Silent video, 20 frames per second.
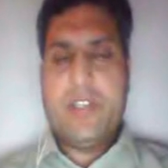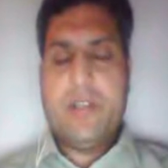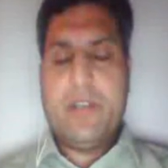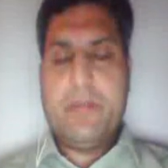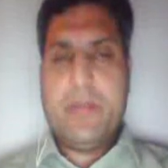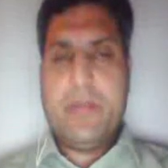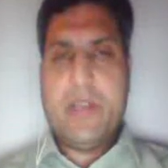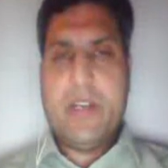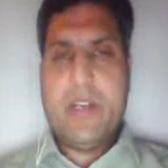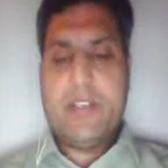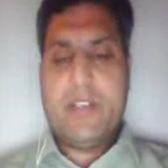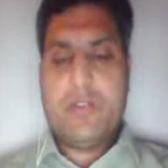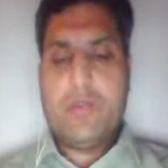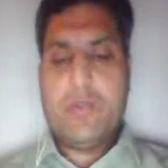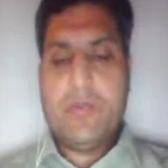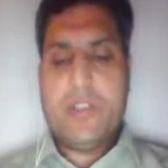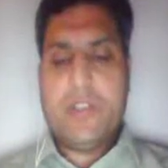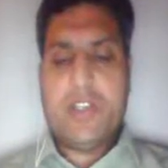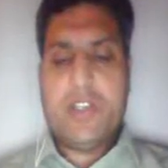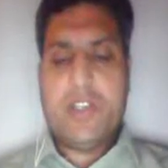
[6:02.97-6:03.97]
period is too
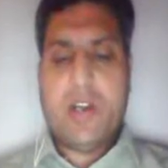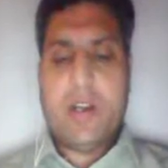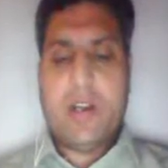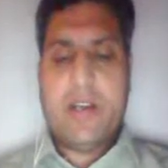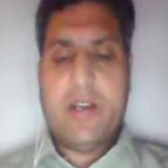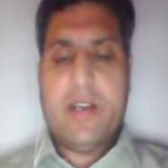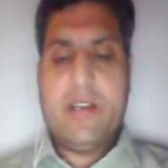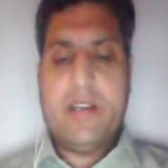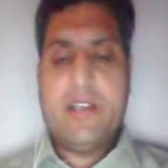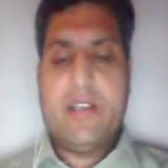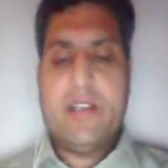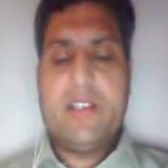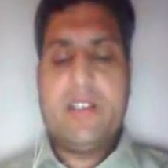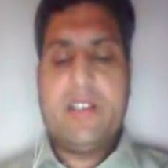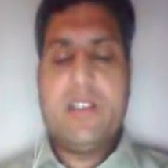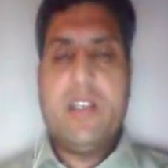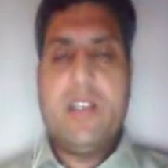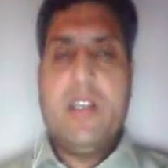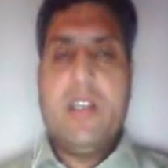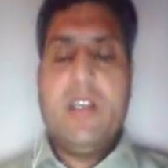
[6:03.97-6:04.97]
much short, and that is
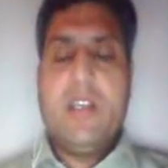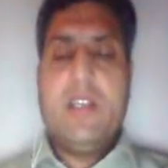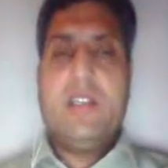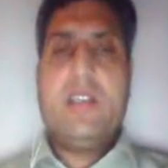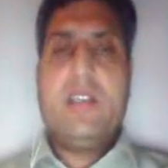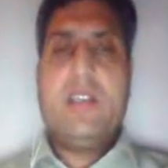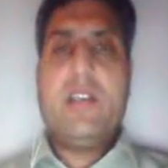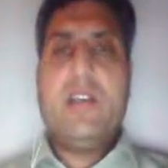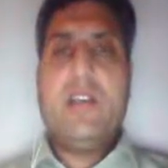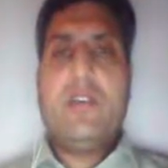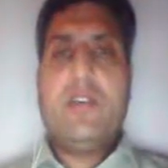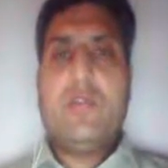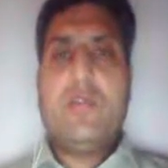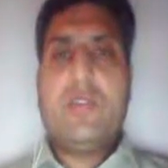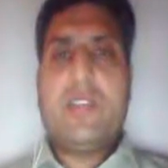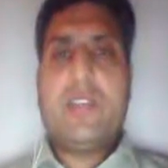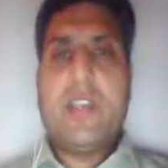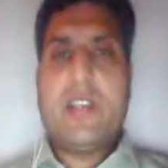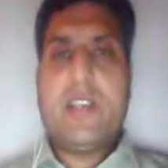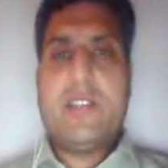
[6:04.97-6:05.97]
3 to
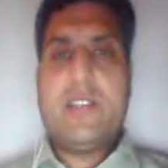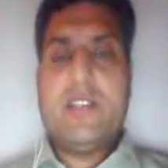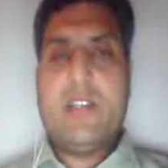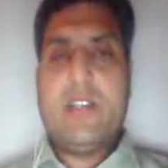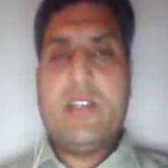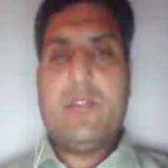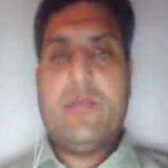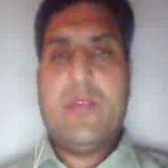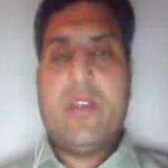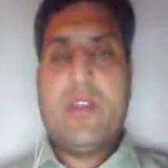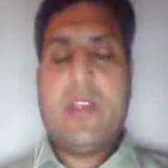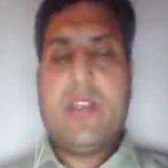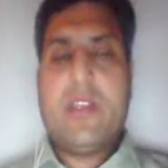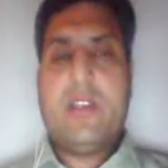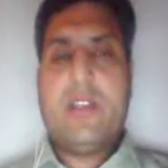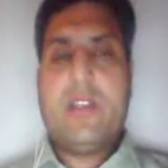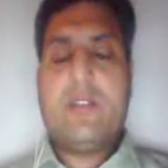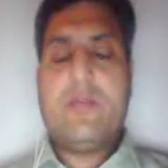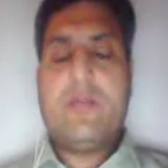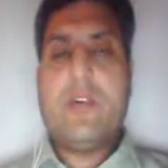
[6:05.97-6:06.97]
6 days.
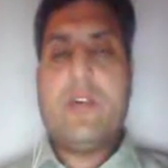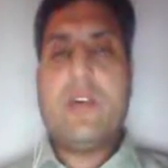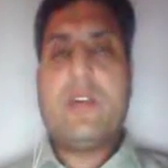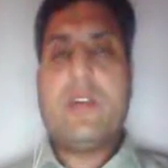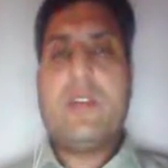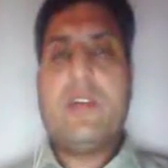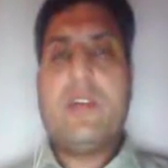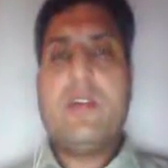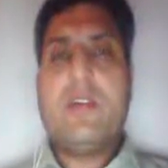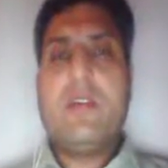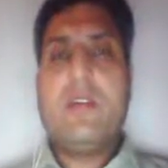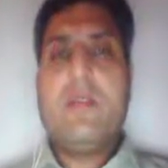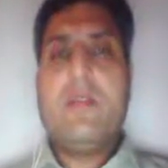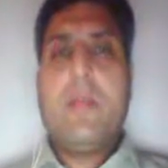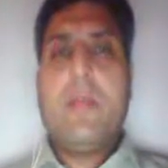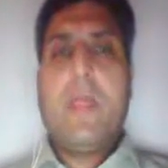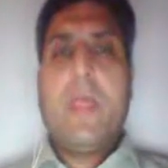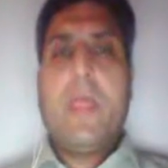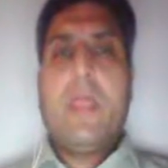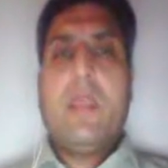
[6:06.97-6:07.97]
Whereas for the
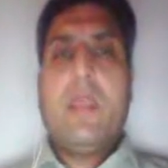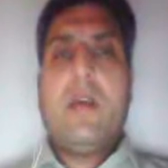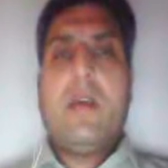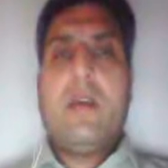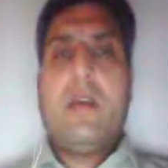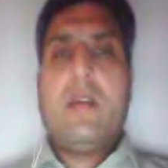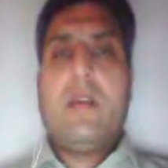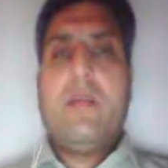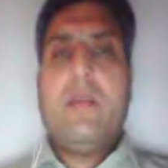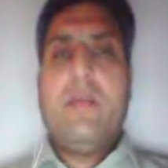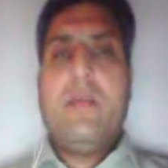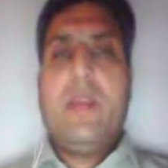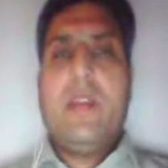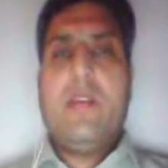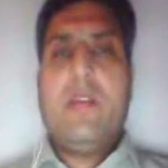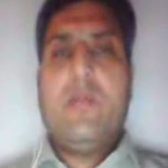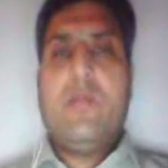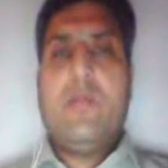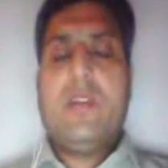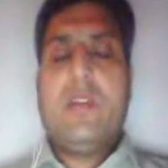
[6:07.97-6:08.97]

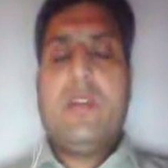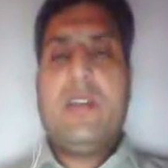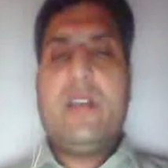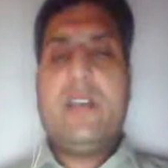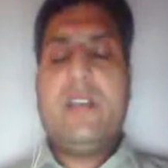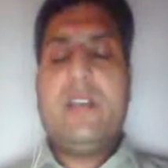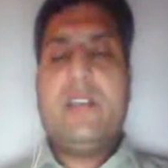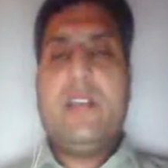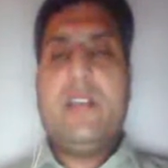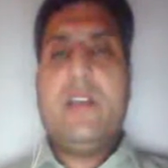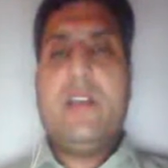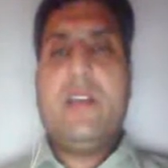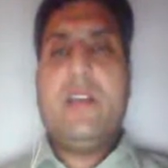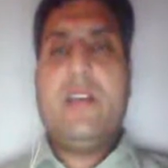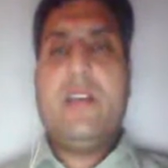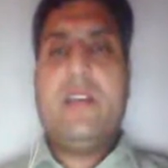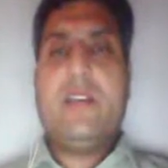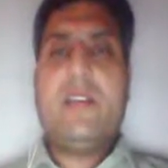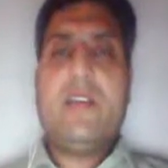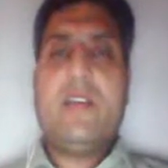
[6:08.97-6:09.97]
remaining one, that is
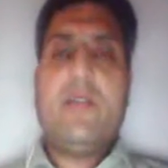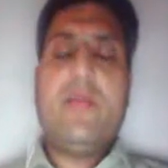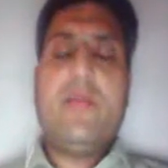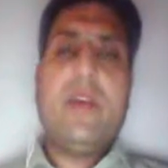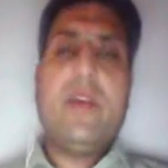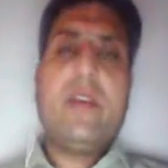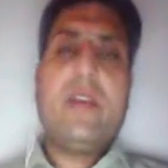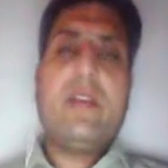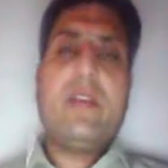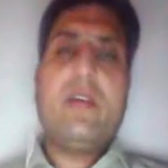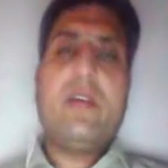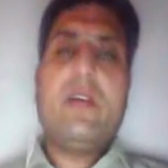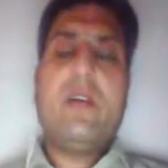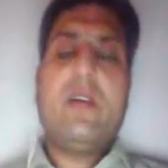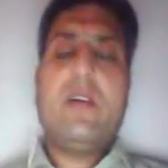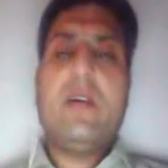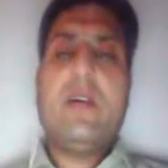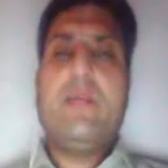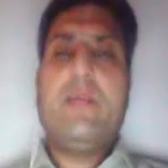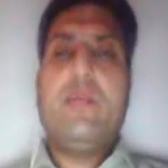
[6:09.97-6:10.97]
the severe
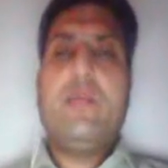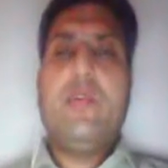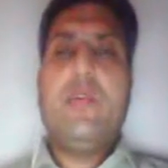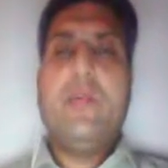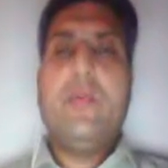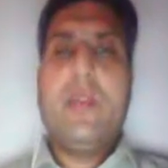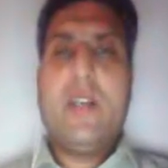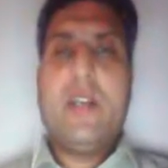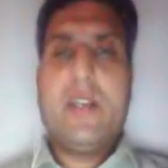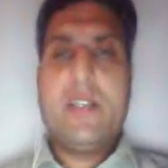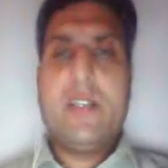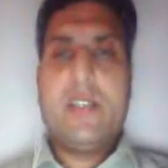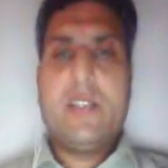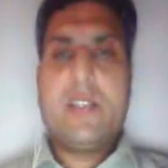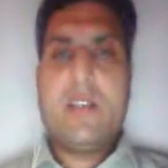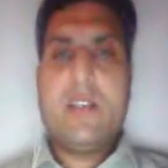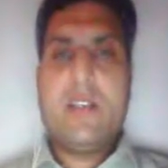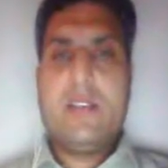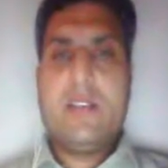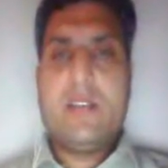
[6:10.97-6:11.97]
poliomyelitis is
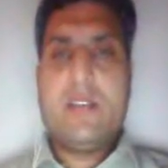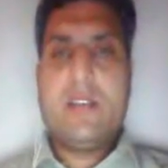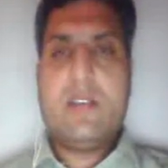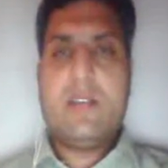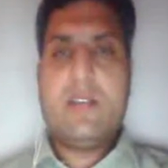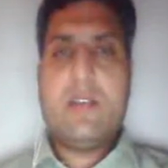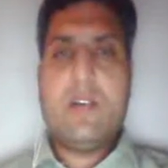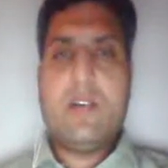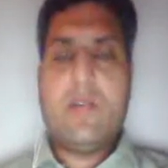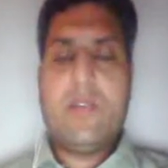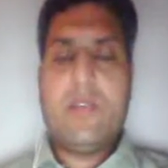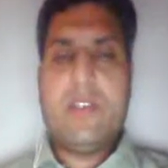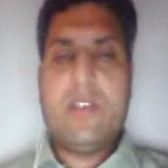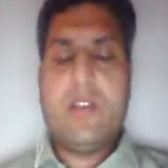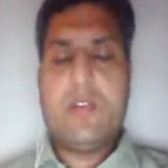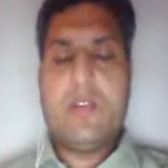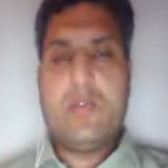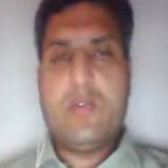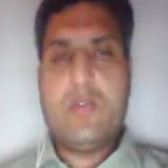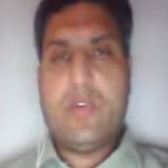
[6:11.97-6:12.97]
concerned, which is
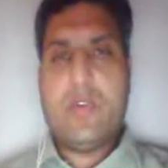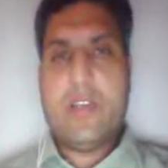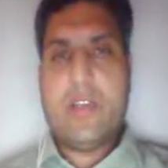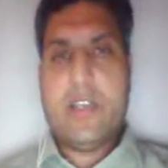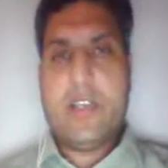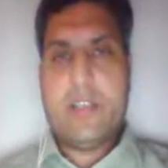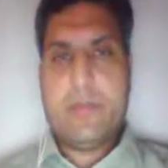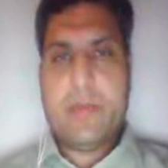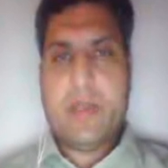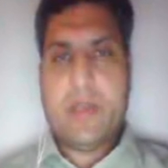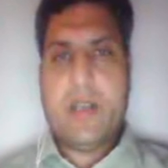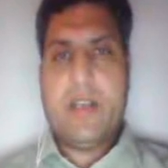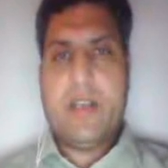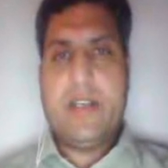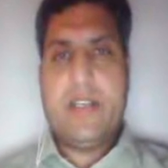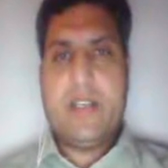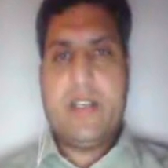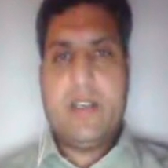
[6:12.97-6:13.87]
also known as paralytic